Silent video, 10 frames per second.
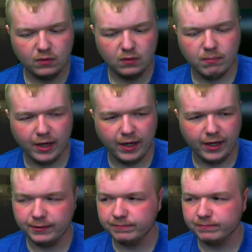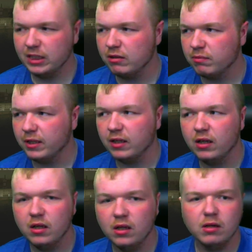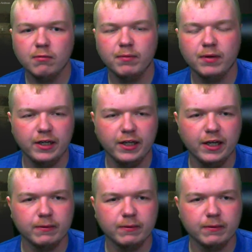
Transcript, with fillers: my um, TeamSpeak, but anyhow,